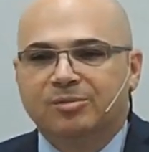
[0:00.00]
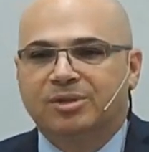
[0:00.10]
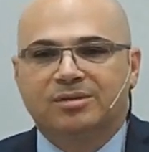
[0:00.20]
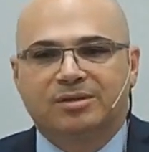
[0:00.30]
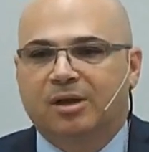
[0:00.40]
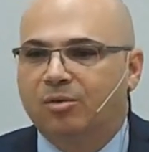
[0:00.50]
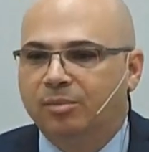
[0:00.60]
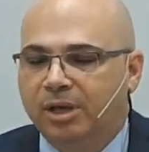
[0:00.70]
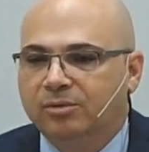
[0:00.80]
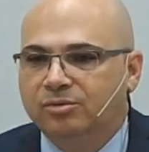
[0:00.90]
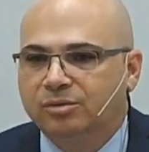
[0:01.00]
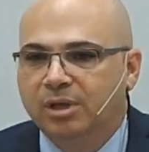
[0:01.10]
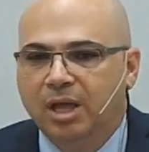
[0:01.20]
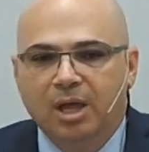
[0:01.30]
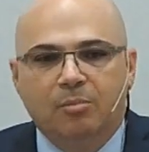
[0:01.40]
but bless you in
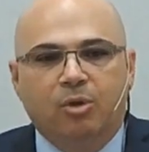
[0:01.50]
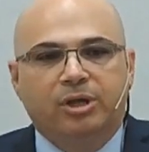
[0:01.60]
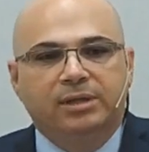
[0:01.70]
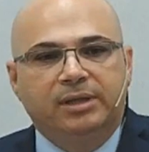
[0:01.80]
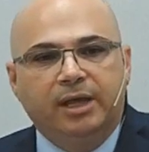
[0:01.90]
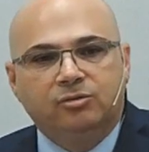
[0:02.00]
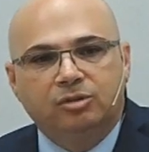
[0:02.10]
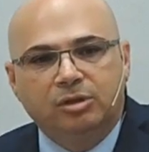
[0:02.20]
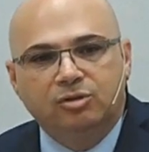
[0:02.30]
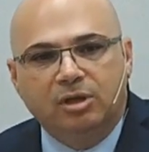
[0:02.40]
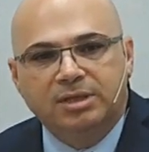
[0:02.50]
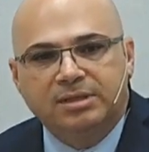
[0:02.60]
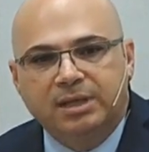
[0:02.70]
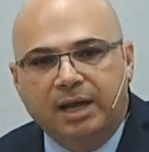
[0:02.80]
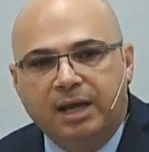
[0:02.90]
the name of the Lord because we don't need
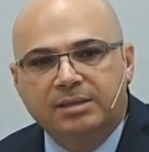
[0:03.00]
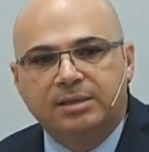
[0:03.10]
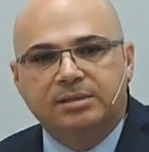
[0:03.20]
this.